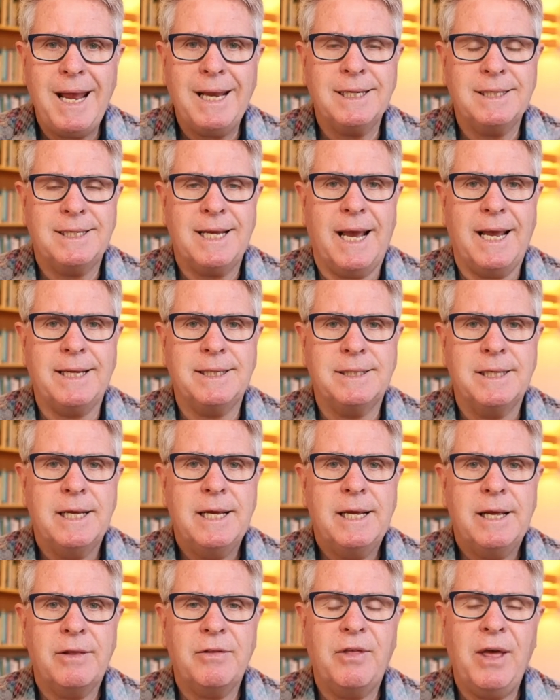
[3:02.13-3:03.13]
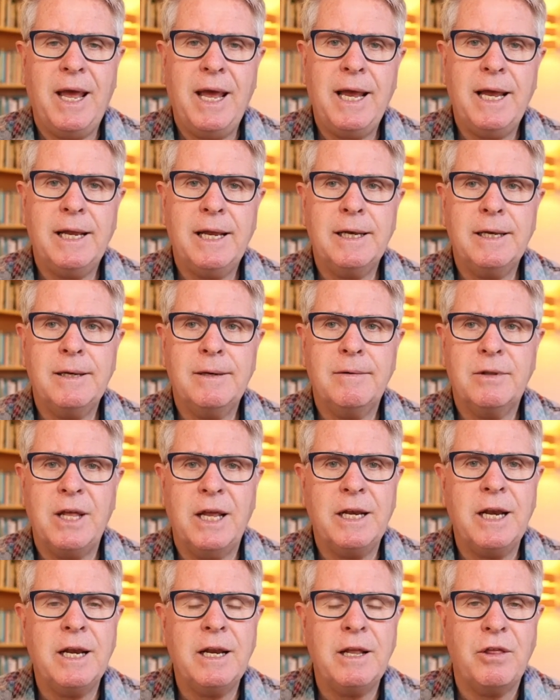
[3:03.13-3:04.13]
mandate than
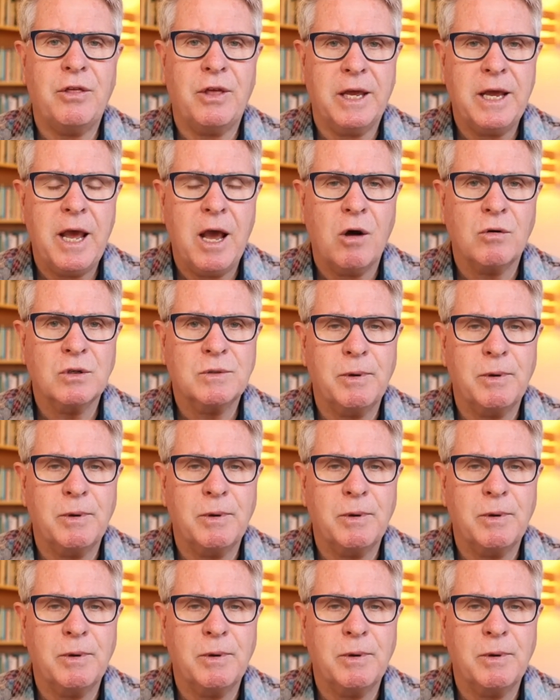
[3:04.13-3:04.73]
anything else,